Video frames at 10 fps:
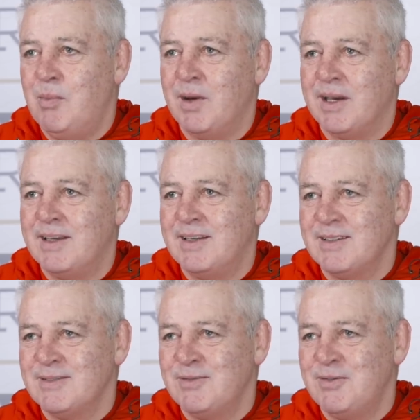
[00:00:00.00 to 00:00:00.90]
big
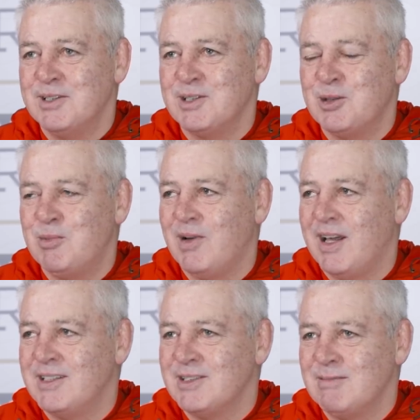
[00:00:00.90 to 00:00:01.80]
physical
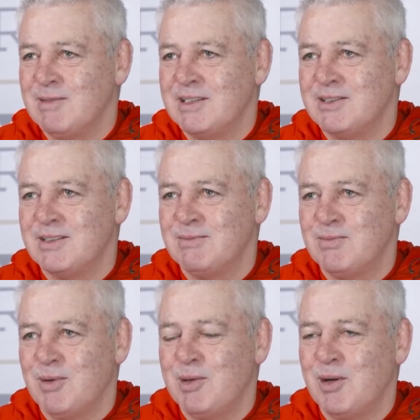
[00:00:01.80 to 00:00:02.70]
players. I mean, it's
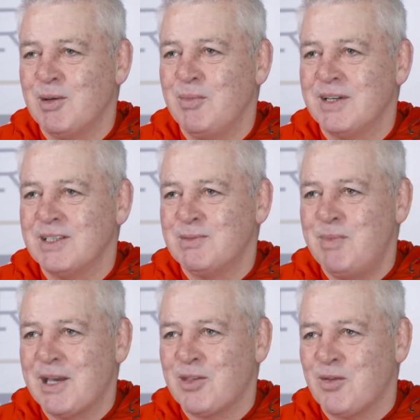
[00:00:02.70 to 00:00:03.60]
probably not the biggest
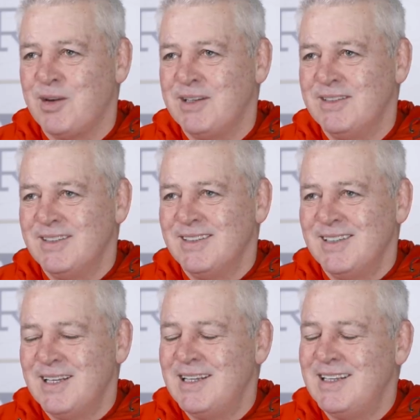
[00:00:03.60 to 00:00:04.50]
back three
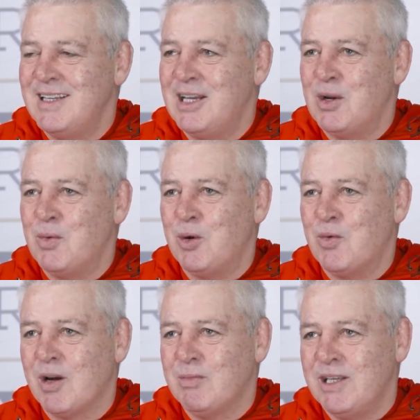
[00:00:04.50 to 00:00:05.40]
in world
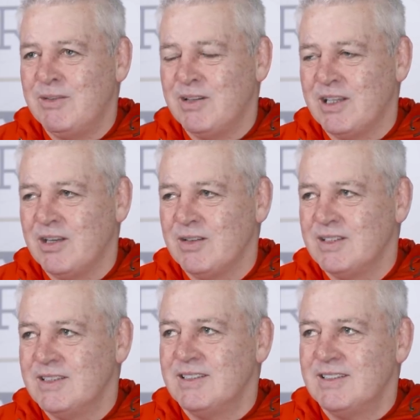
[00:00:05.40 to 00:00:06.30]
rugby, even though
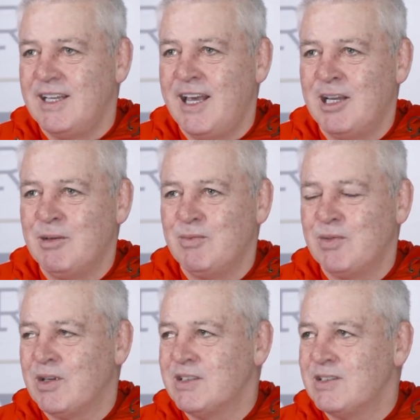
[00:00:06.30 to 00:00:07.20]
Hallam,
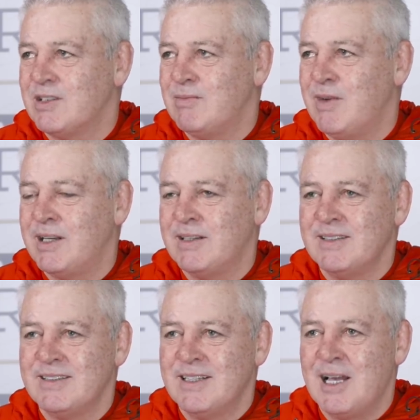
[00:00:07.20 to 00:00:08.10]
when I sort of made
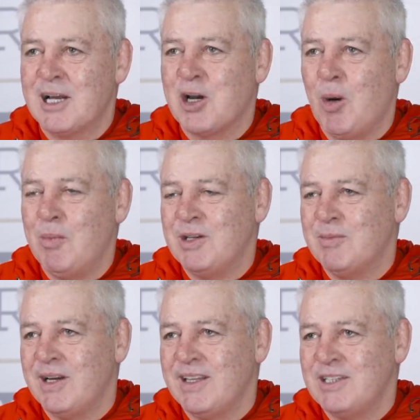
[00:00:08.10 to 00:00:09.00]
a comment
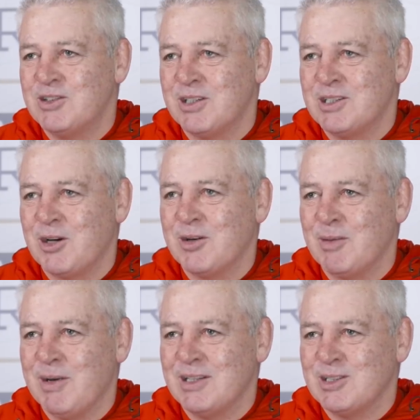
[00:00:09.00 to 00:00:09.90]
about that and sort of joked
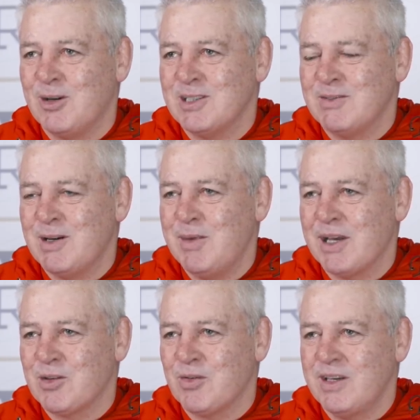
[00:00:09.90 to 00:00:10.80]
about the size of our
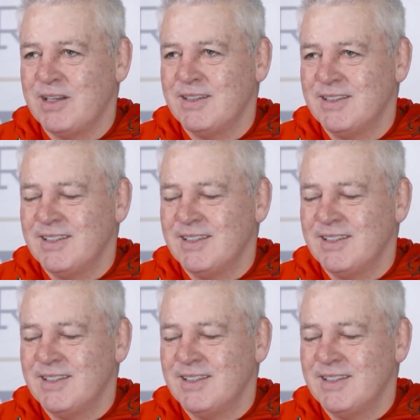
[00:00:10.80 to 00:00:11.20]
back three,